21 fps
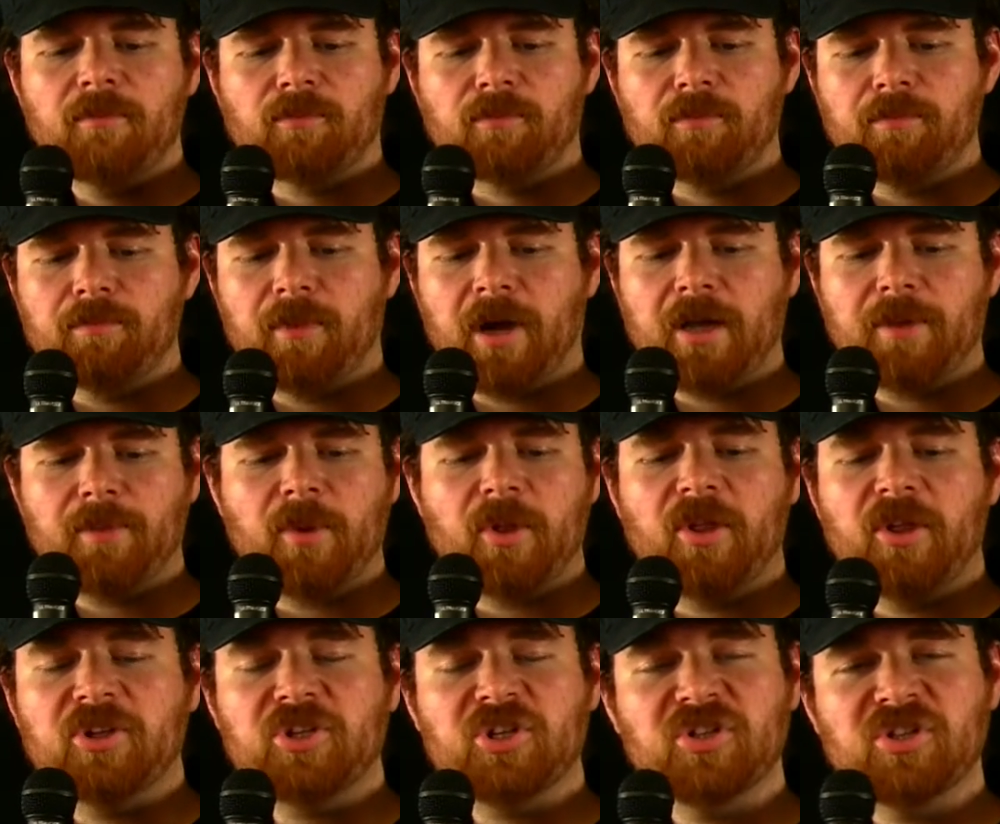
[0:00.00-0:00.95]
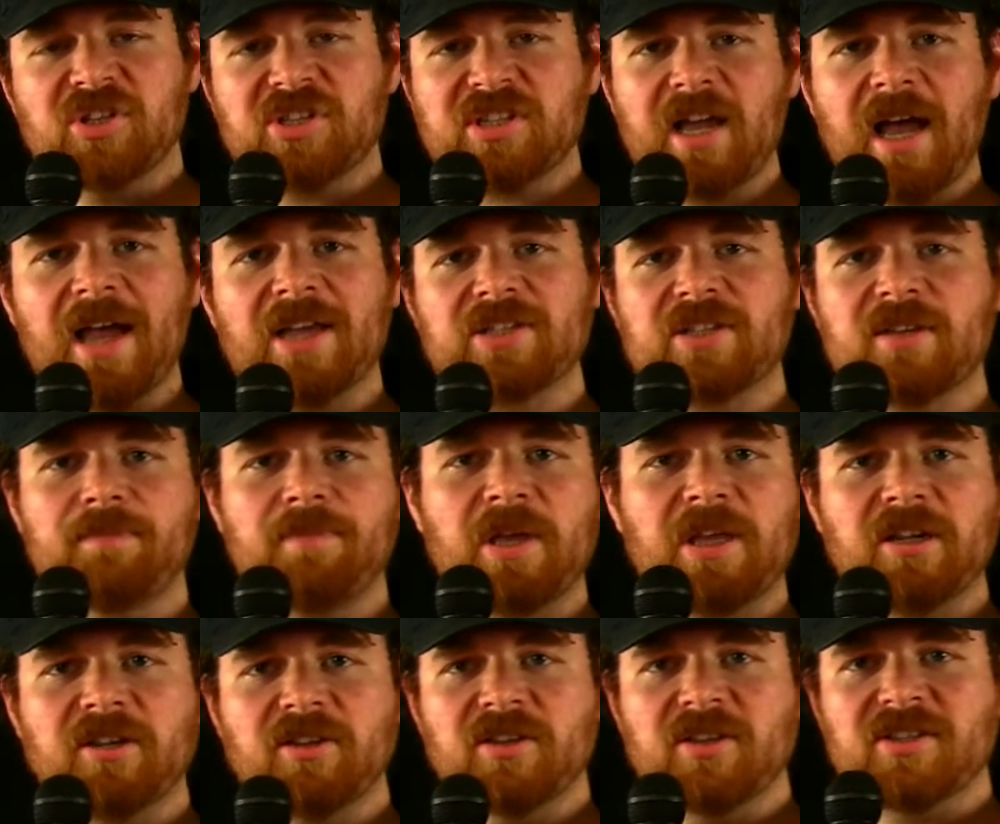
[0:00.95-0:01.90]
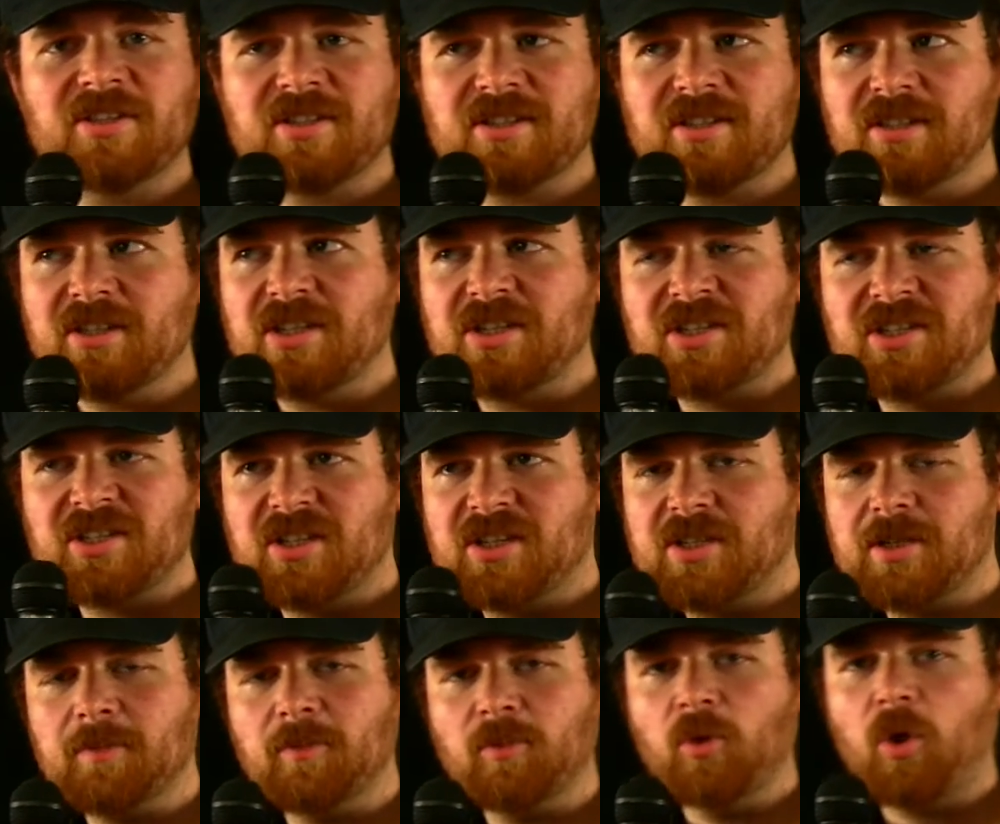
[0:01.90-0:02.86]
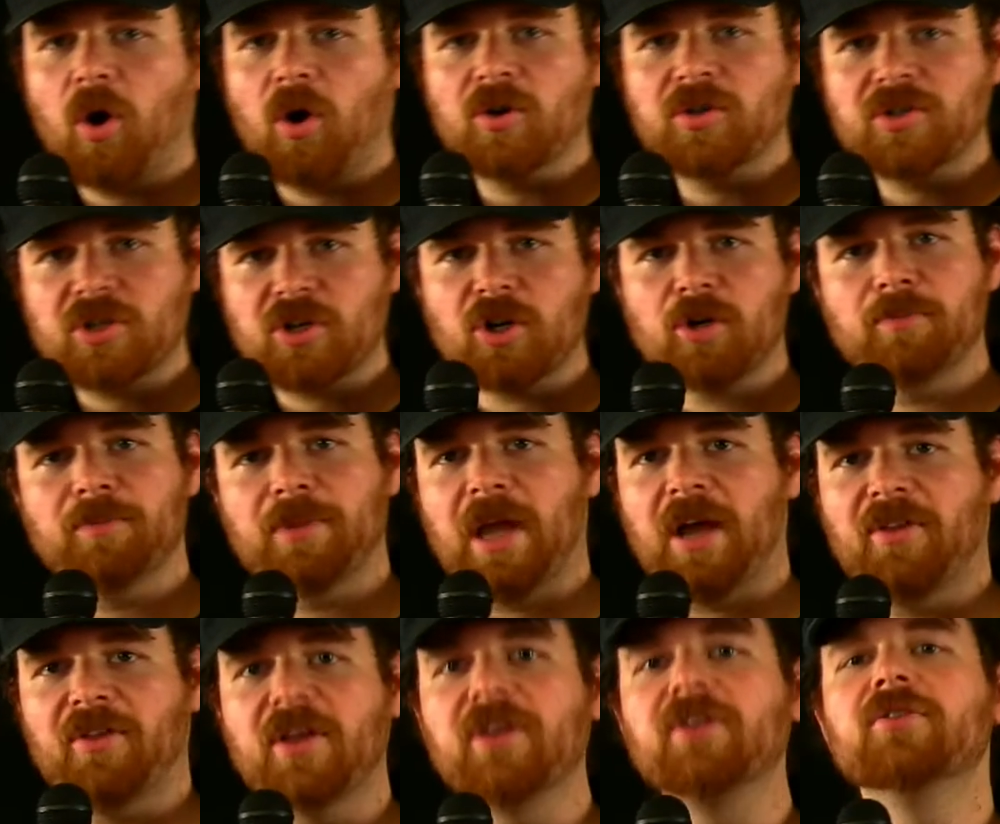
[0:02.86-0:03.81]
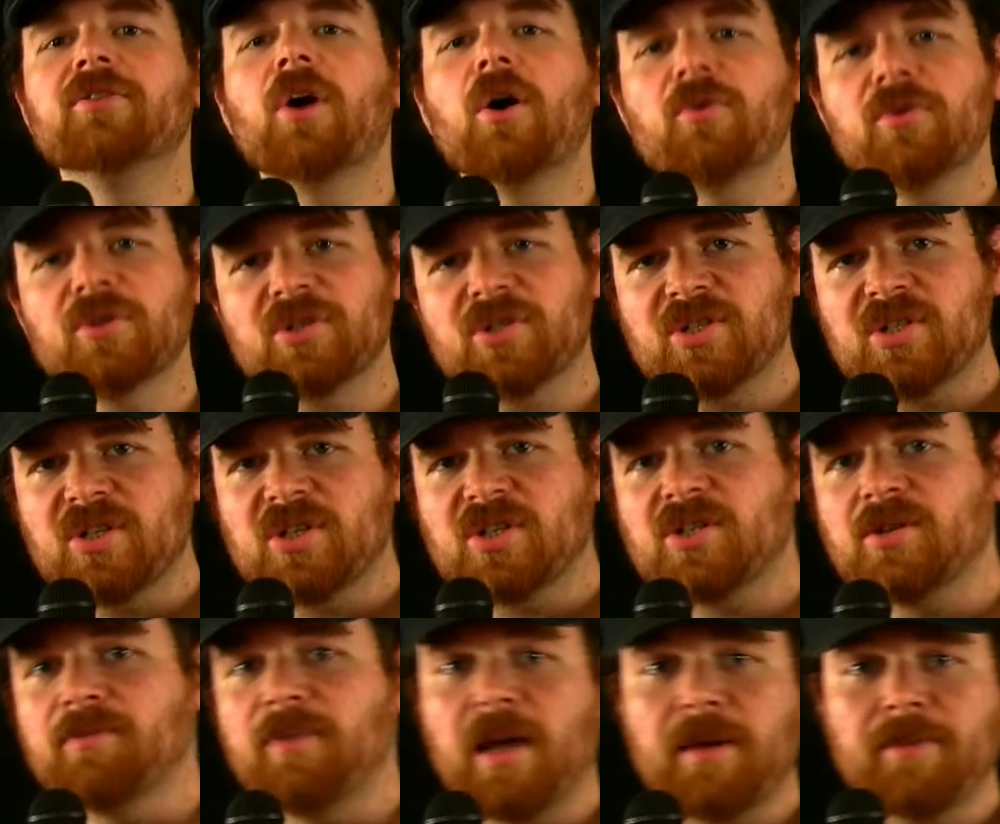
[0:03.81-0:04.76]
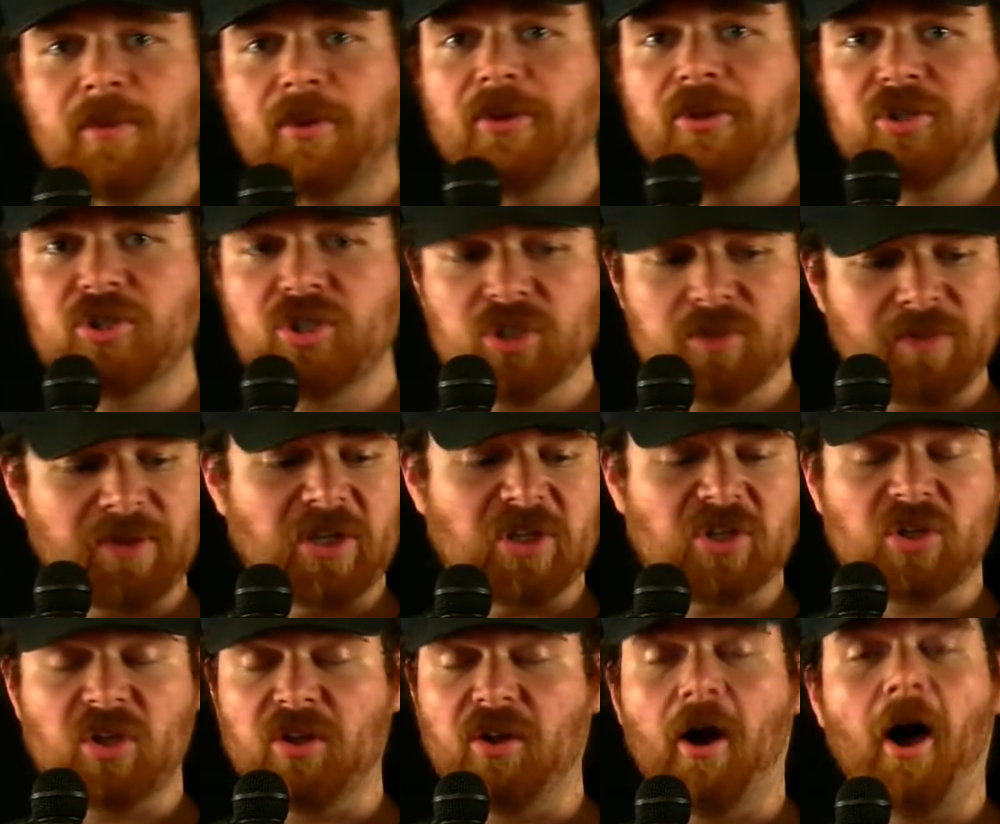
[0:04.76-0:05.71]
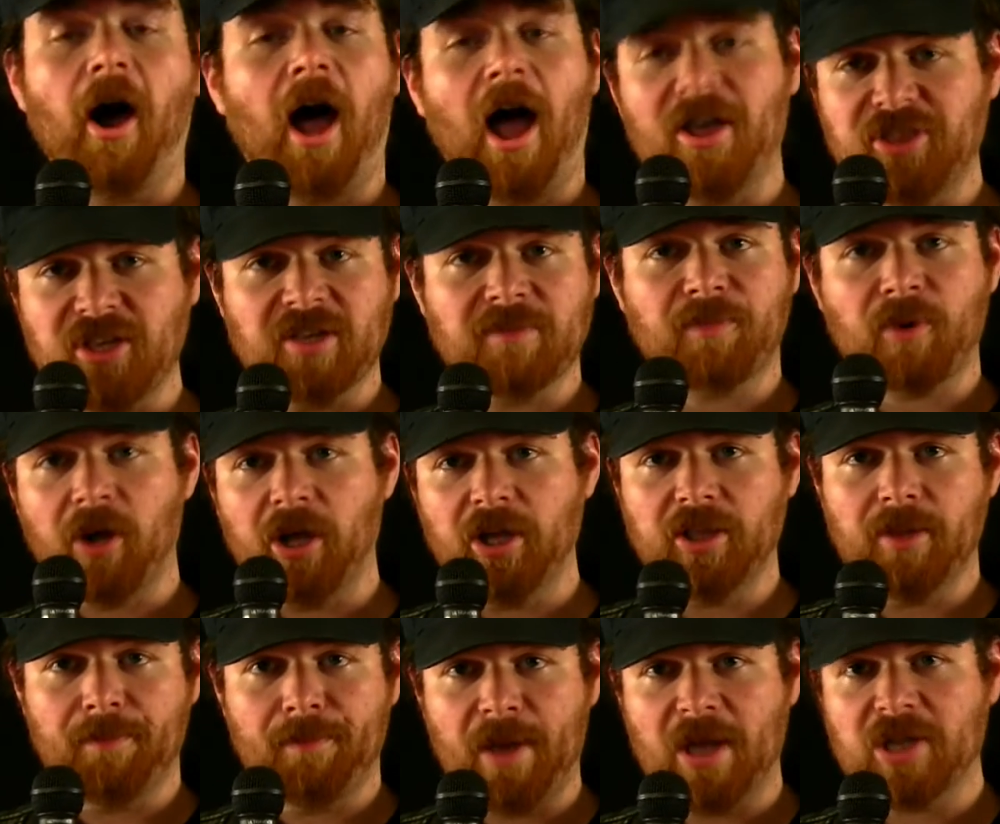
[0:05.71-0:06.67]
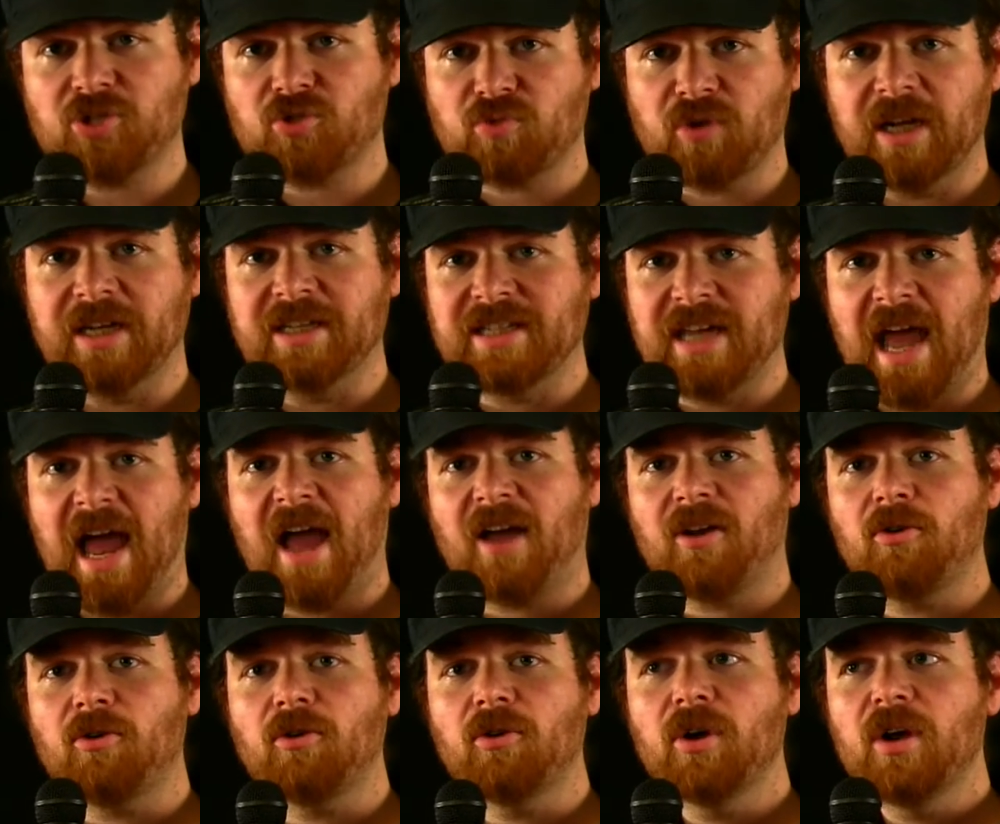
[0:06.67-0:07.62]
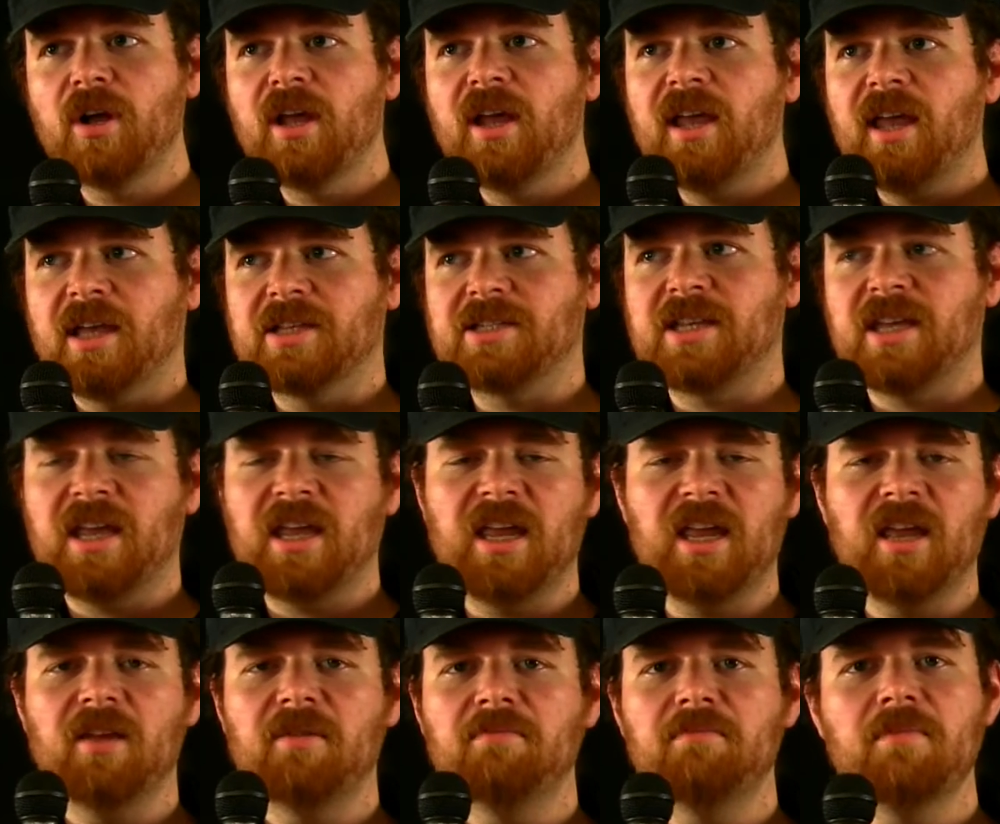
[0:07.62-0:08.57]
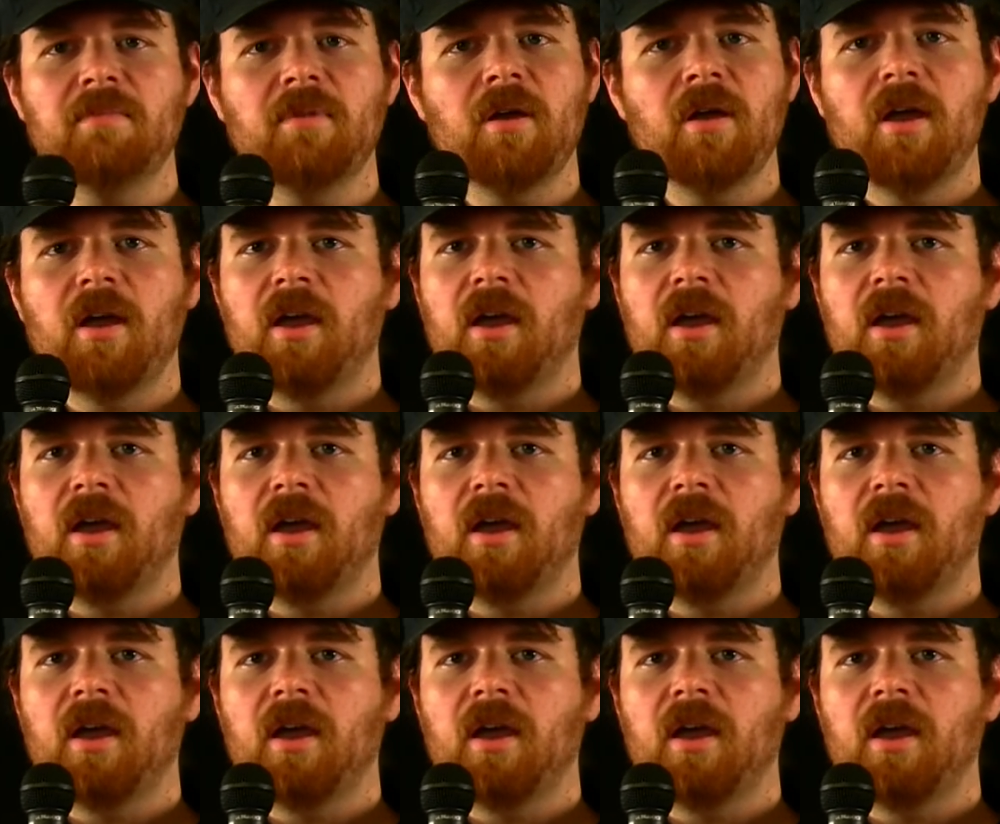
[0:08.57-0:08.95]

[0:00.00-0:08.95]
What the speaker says: Mike McGlinchey. These guys have been in this system long term now. They know this system. Mike McGlinchey's been, I think, probably the best right tackle. It's him.